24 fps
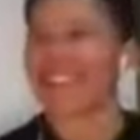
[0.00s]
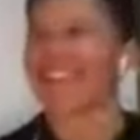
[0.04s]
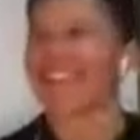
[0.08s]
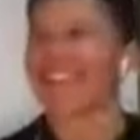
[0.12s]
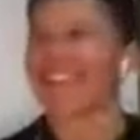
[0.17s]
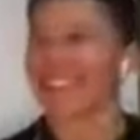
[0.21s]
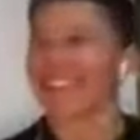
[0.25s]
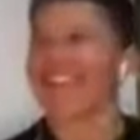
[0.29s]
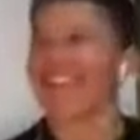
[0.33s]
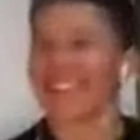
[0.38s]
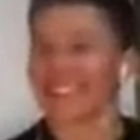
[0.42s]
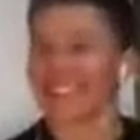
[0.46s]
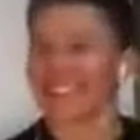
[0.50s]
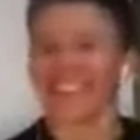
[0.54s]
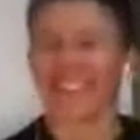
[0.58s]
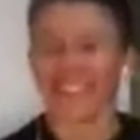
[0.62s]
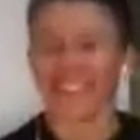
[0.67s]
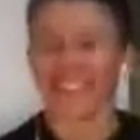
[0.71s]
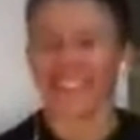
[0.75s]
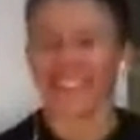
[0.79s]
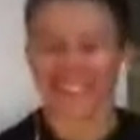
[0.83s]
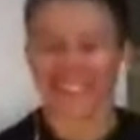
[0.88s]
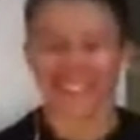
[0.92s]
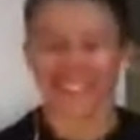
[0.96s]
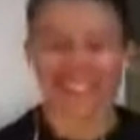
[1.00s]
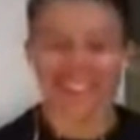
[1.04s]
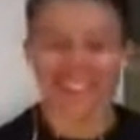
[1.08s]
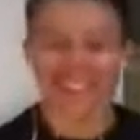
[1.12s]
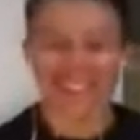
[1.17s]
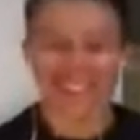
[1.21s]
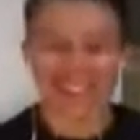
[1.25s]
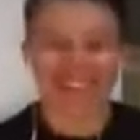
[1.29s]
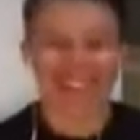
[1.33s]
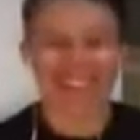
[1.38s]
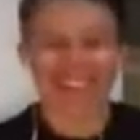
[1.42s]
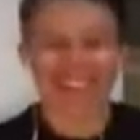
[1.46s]

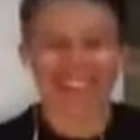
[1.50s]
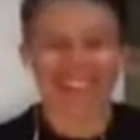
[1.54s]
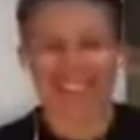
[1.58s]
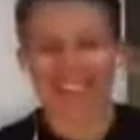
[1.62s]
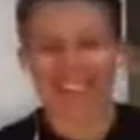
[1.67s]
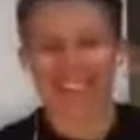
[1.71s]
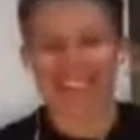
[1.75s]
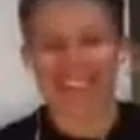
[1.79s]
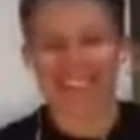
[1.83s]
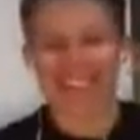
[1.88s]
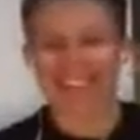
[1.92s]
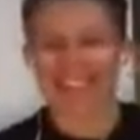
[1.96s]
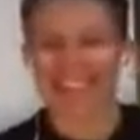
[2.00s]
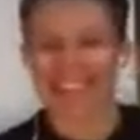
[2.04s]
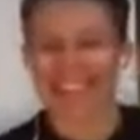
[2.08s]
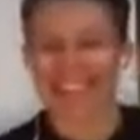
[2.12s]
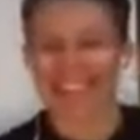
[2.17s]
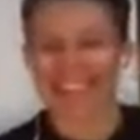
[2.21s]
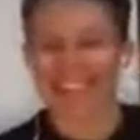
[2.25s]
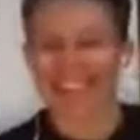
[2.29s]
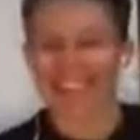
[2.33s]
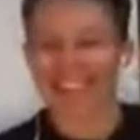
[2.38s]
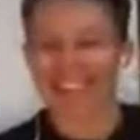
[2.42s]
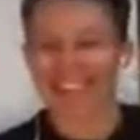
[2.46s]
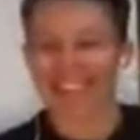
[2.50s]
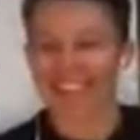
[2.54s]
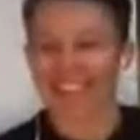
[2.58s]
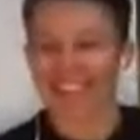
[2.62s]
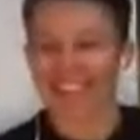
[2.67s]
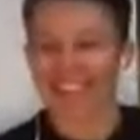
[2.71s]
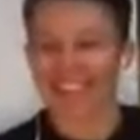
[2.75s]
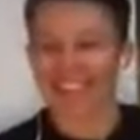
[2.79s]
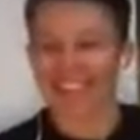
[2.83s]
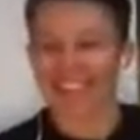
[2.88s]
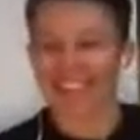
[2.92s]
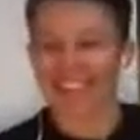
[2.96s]

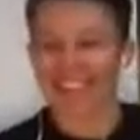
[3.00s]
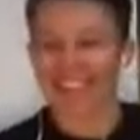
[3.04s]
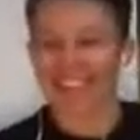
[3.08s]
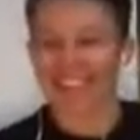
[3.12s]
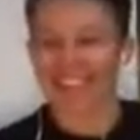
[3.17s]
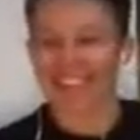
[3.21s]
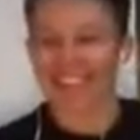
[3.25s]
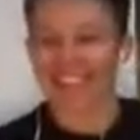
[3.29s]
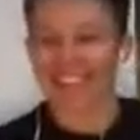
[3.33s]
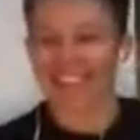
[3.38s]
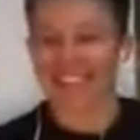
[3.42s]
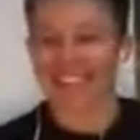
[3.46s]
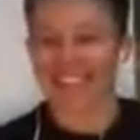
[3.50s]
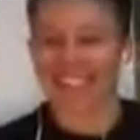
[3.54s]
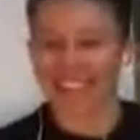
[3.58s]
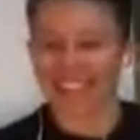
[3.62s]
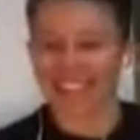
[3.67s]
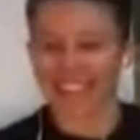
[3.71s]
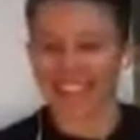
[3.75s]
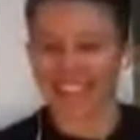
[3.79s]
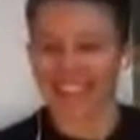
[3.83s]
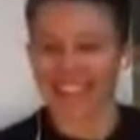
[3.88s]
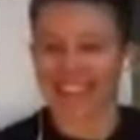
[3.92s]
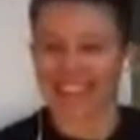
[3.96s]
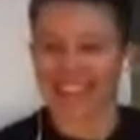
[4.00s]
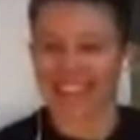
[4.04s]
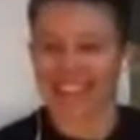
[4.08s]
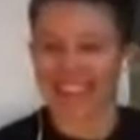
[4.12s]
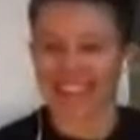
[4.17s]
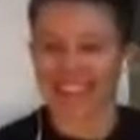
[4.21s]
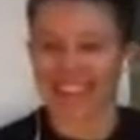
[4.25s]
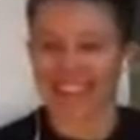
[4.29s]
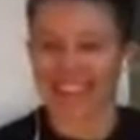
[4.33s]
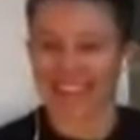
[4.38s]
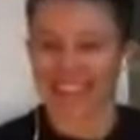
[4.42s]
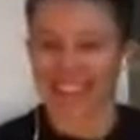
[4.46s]

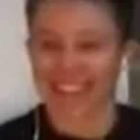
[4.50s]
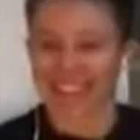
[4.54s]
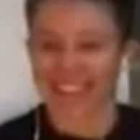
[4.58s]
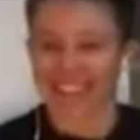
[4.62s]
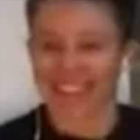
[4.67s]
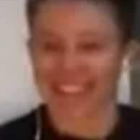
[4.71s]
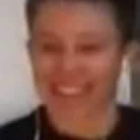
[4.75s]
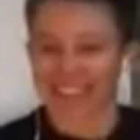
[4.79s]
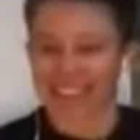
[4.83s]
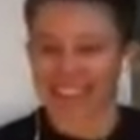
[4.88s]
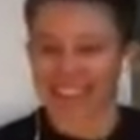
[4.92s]
(silent)